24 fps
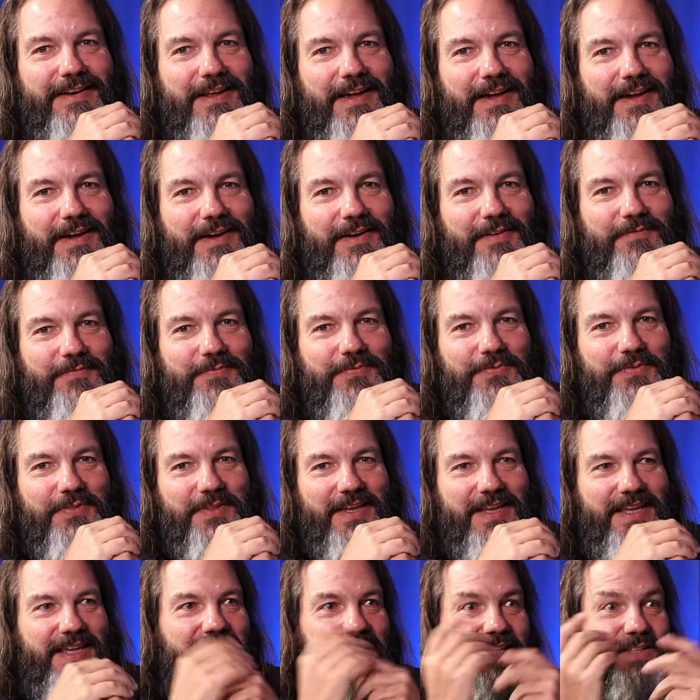um,
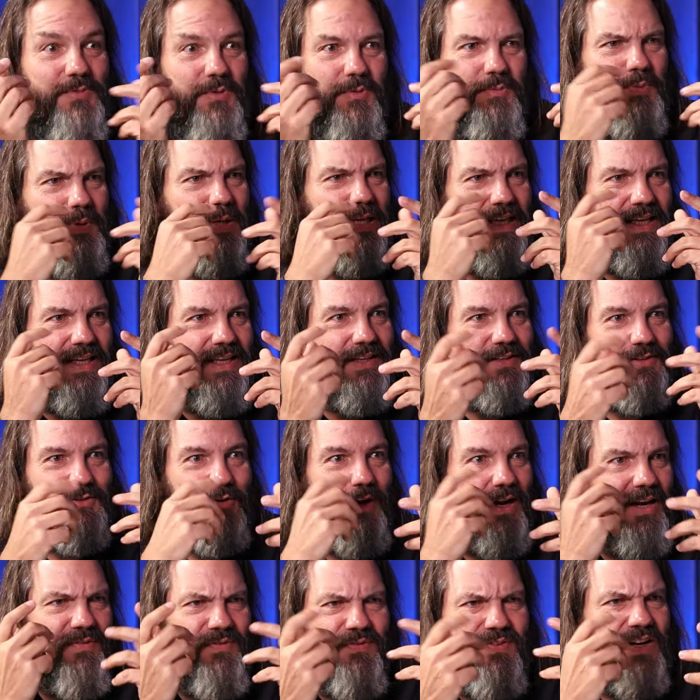the kids would be
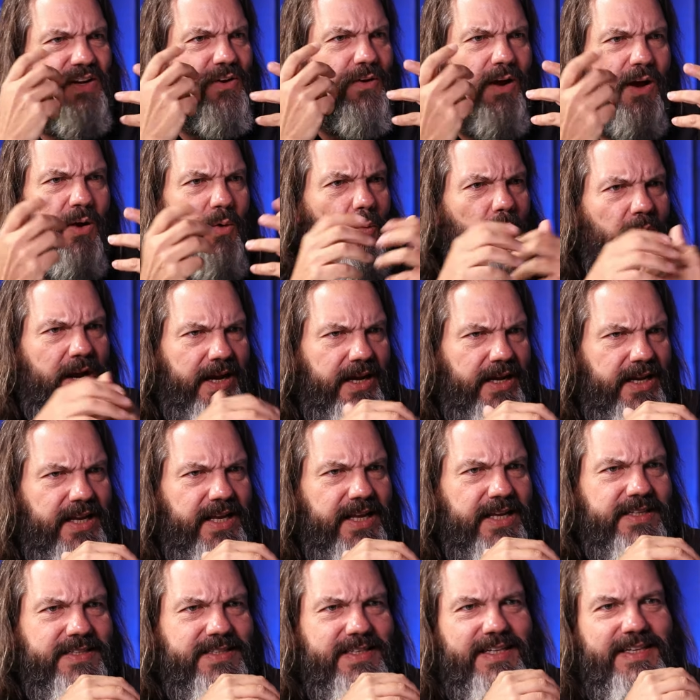trying to figure out what it
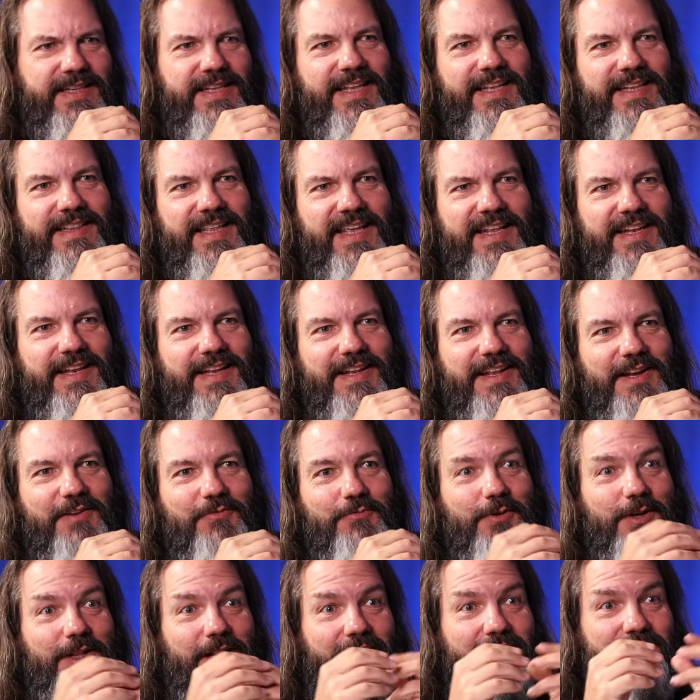is, and then
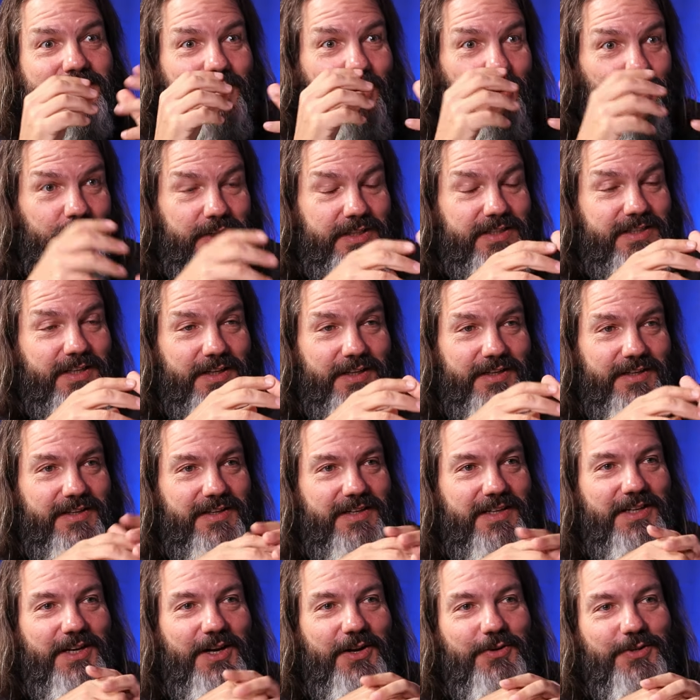they'd realize, oh, it's the,
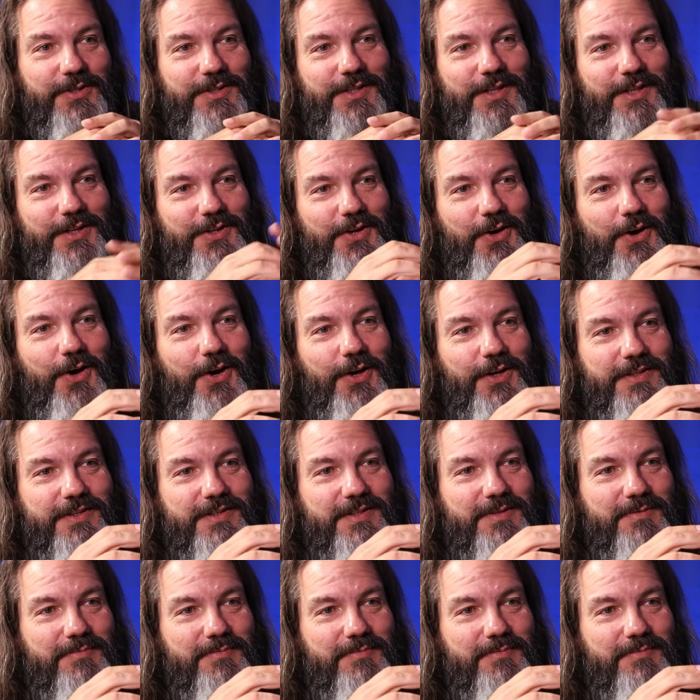you know, it's the dog's